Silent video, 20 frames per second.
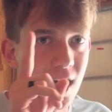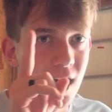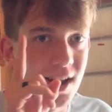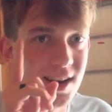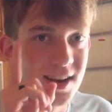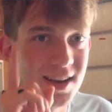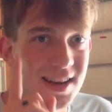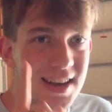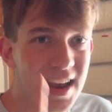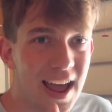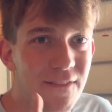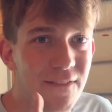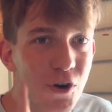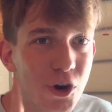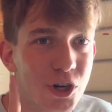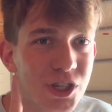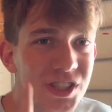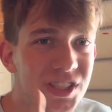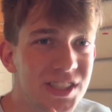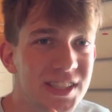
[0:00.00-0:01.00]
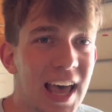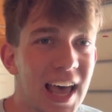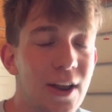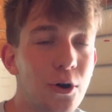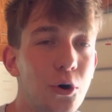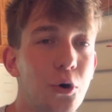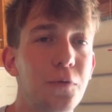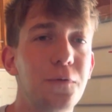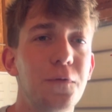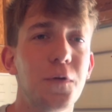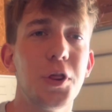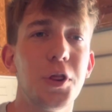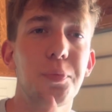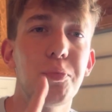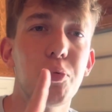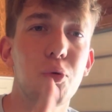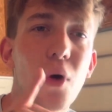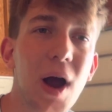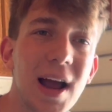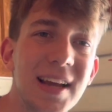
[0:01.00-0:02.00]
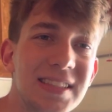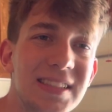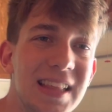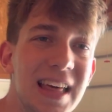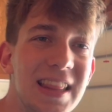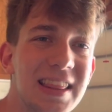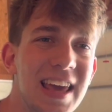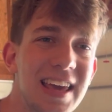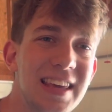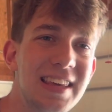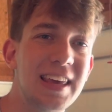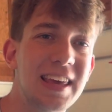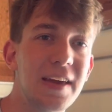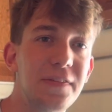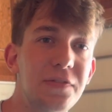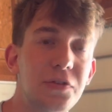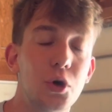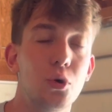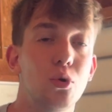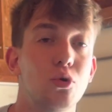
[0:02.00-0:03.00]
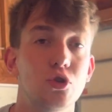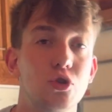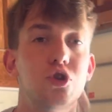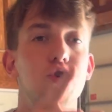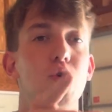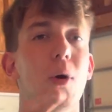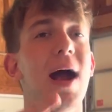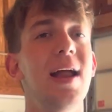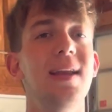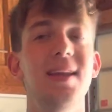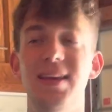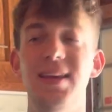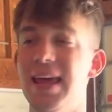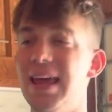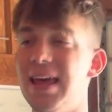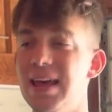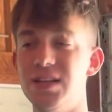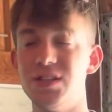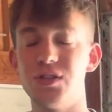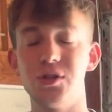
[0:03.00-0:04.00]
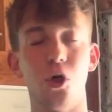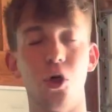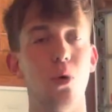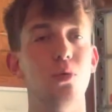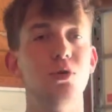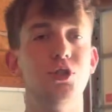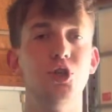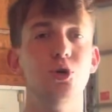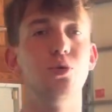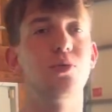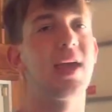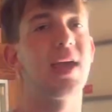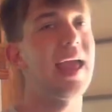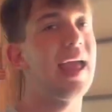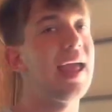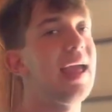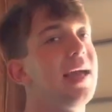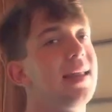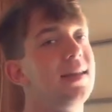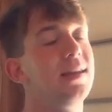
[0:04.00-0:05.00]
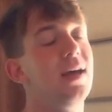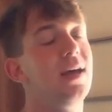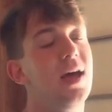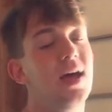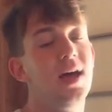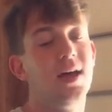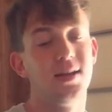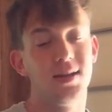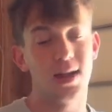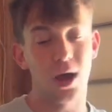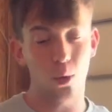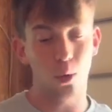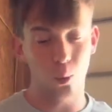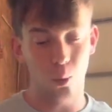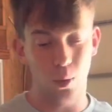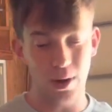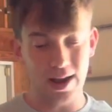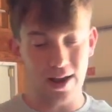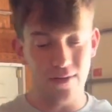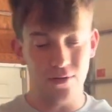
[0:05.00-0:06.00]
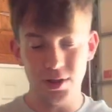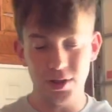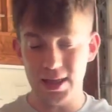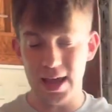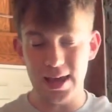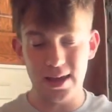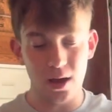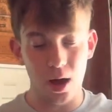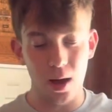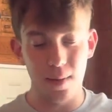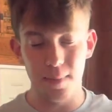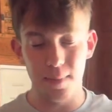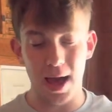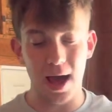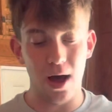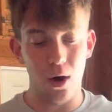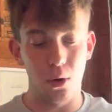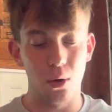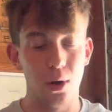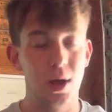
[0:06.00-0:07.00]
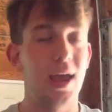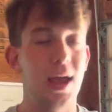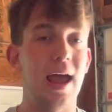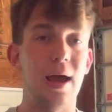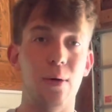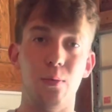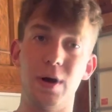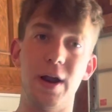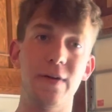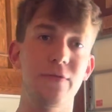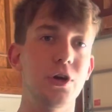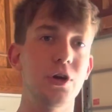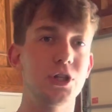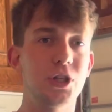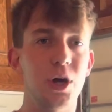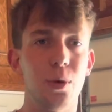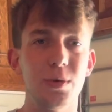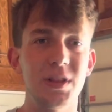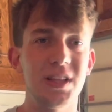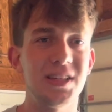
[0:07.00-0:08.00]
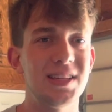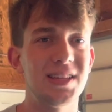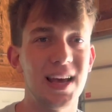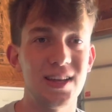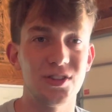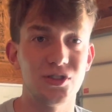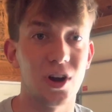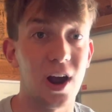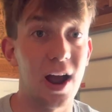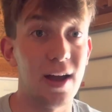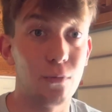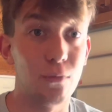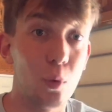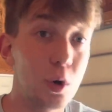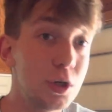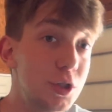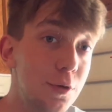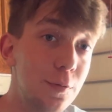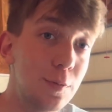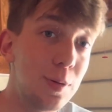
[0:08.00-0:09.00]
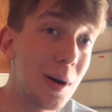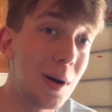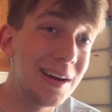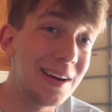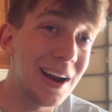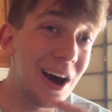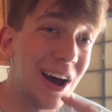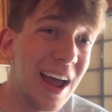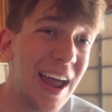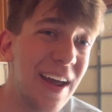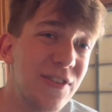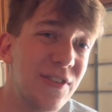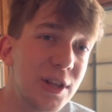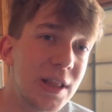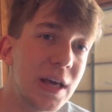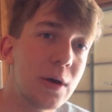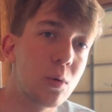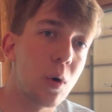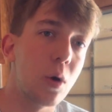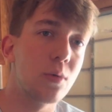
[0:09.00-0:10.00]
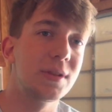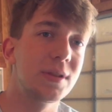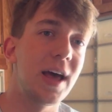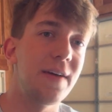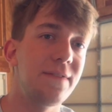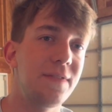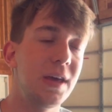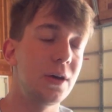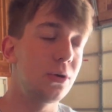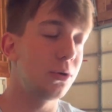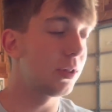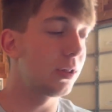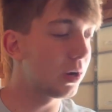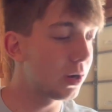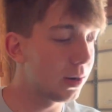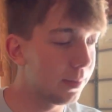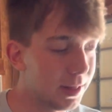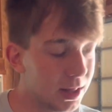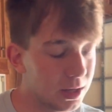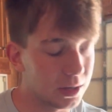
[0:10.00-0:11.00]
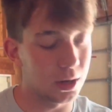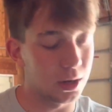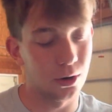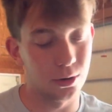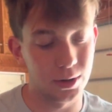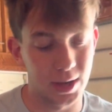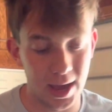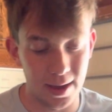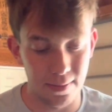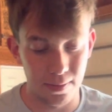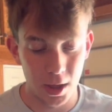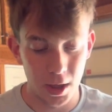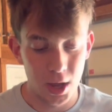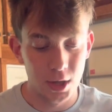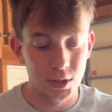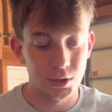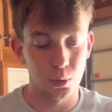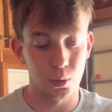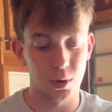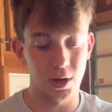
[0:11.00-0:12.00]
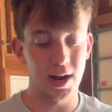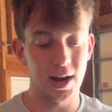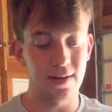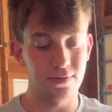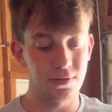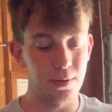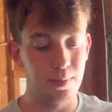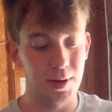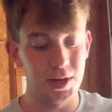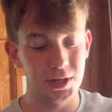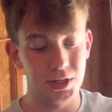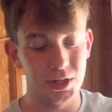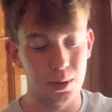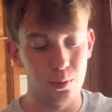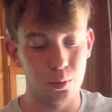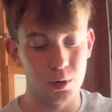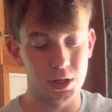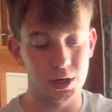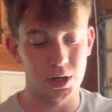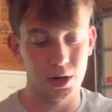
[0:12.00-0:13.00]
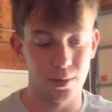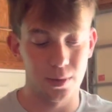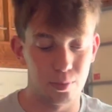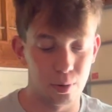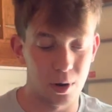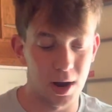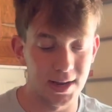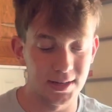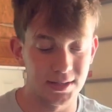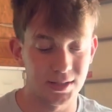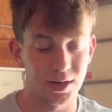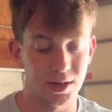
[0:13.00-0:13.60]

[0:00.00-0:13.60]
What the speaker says: Never settle for the price that they give you. Try to get as low as you can. Now, whenever they come out and whenever you're done with the test drive, once you've pointed out everything wrong with that vehicle, they're gonna be like, okay, so we're gonna have to pitch them with a good price.